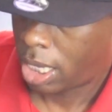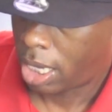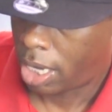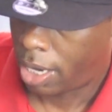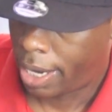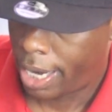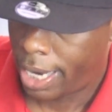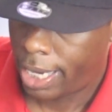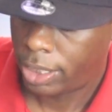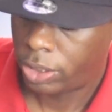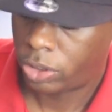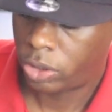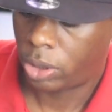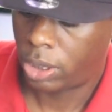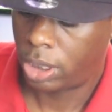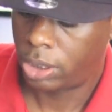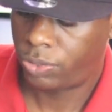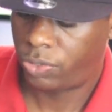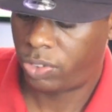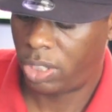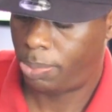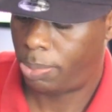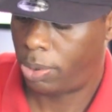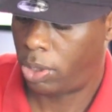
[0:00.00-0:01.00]
All right, so
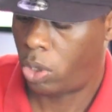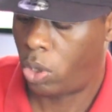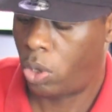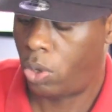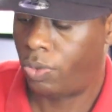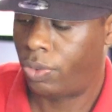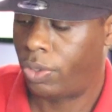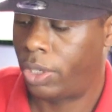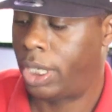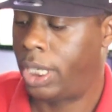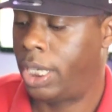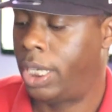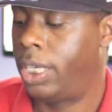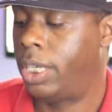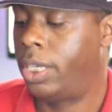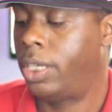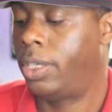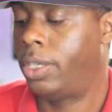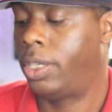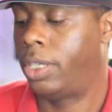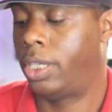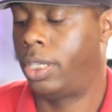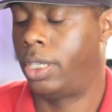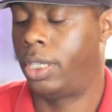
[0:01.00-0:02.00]
let's flip it over
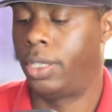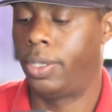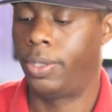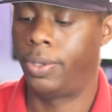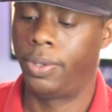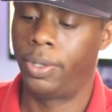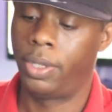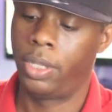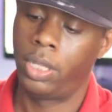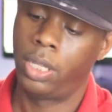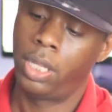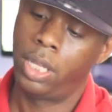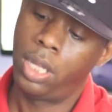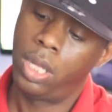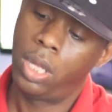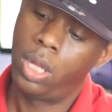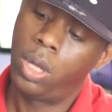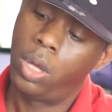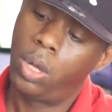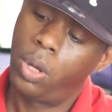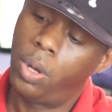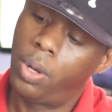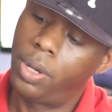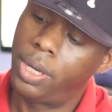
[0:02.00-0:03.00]
here.
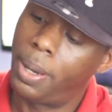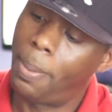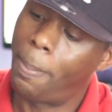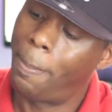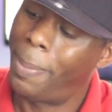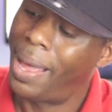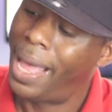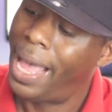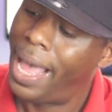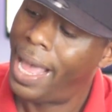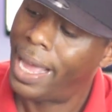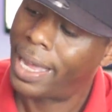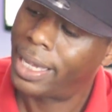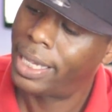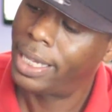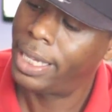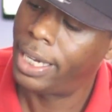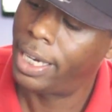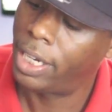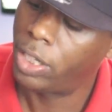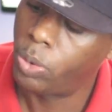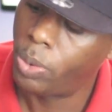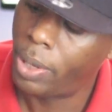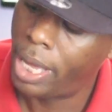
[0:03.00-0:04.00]
On the back
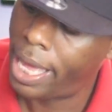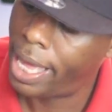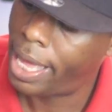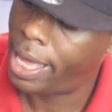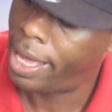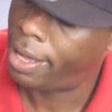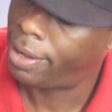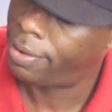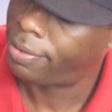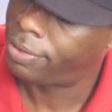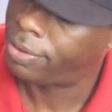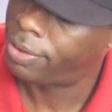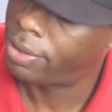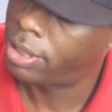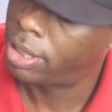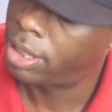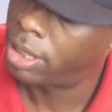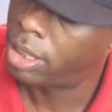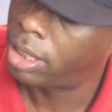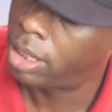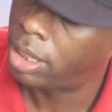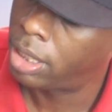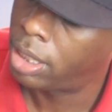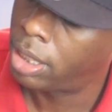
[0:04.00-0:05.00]
here, you have
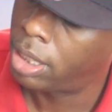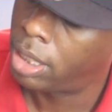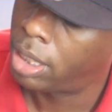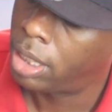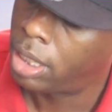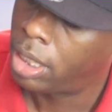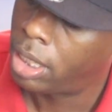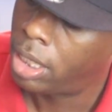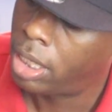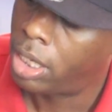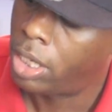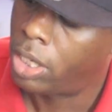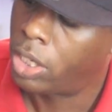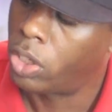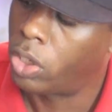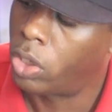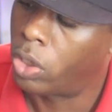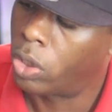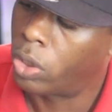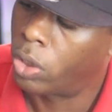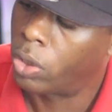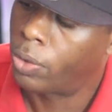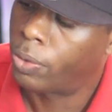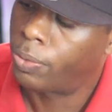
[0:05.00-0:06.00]

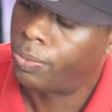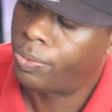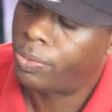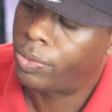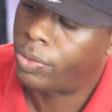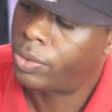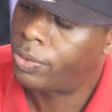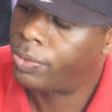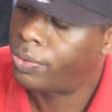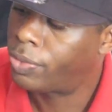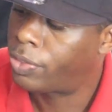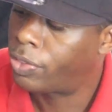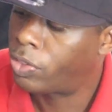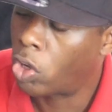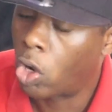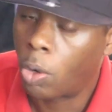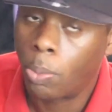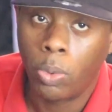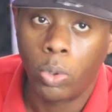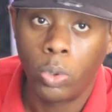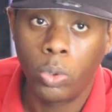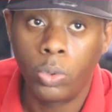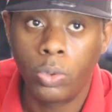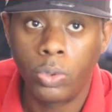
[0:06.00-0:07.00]
your
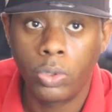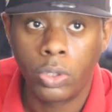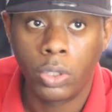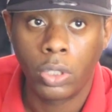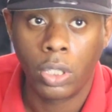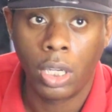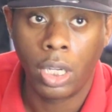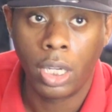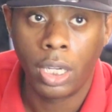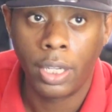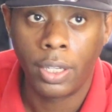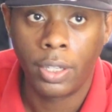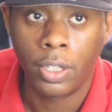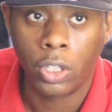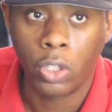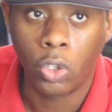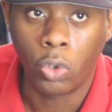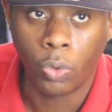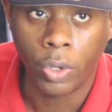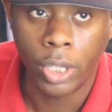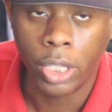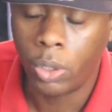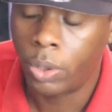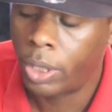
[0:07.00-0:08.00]
thermal
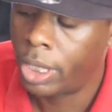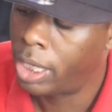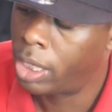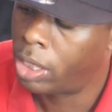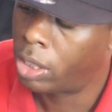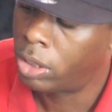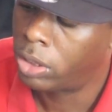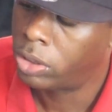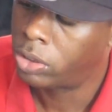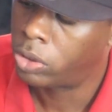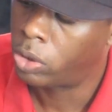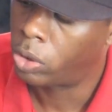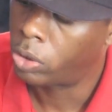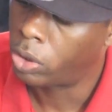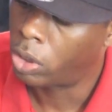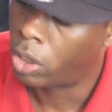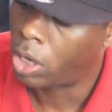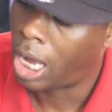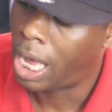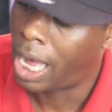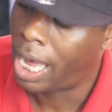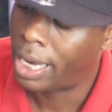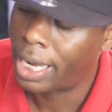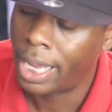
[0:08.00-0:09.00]
grill here, so your
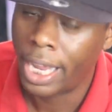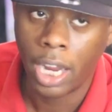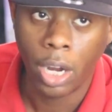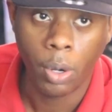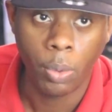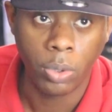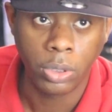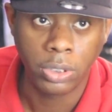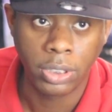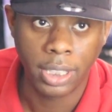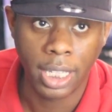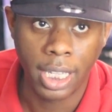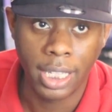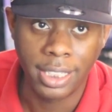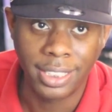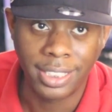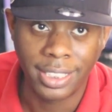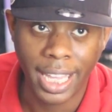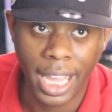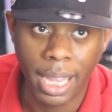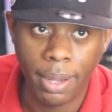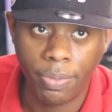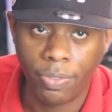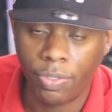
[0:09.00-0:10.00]
hot air will
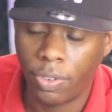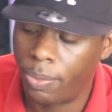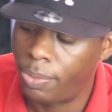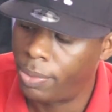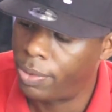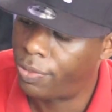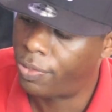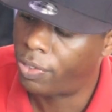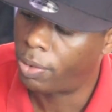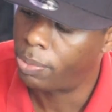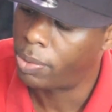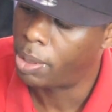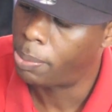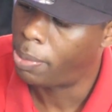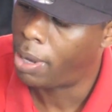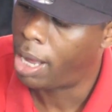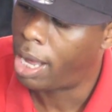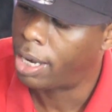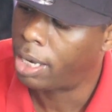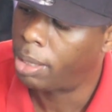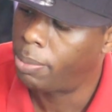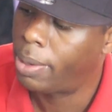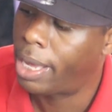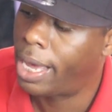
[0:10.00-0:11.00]
escape from the
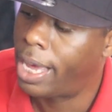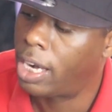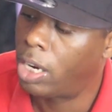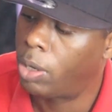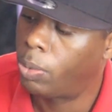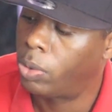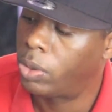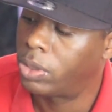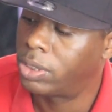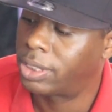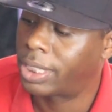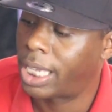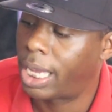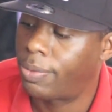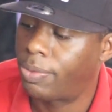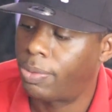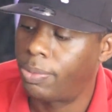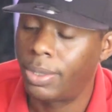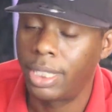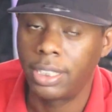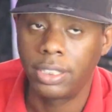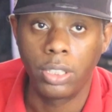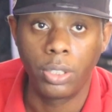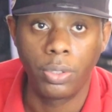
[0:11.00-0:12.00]
bottom, and it will escape
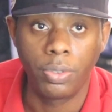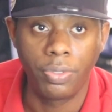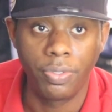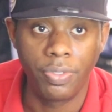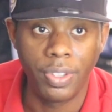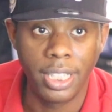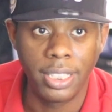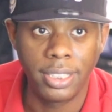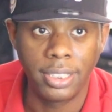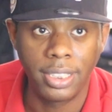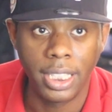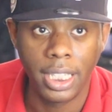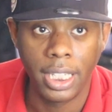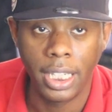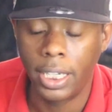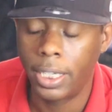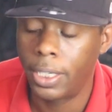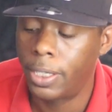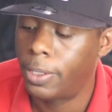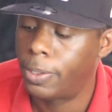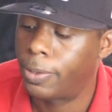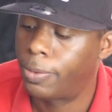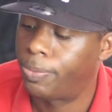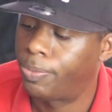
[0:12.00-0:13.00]
from these little vents
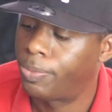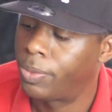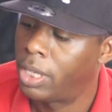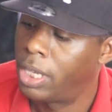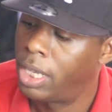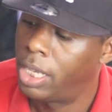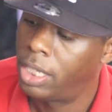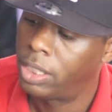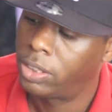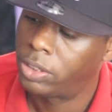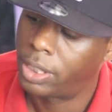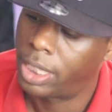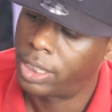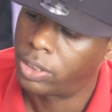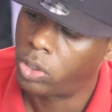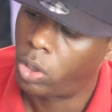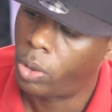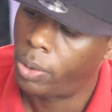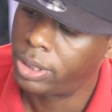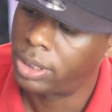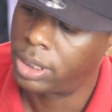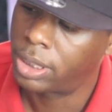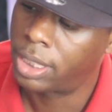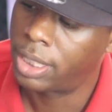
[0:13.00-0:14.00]
here. So that's
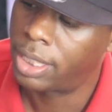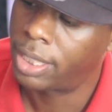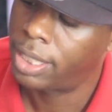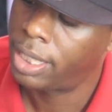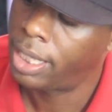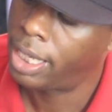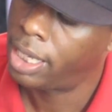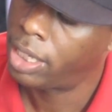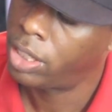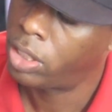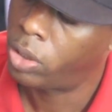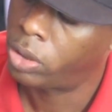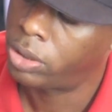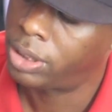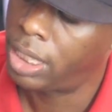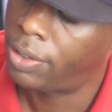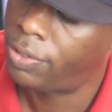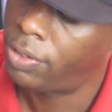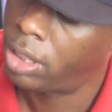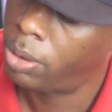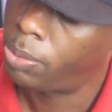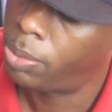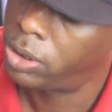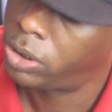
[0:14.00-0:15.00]
always a good thing. You'll
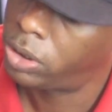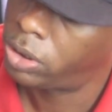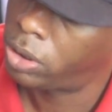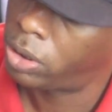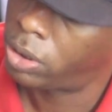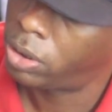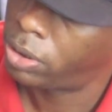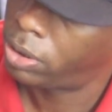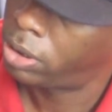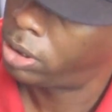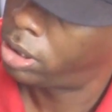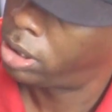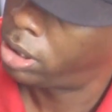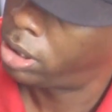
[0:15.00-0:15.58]
definitely want your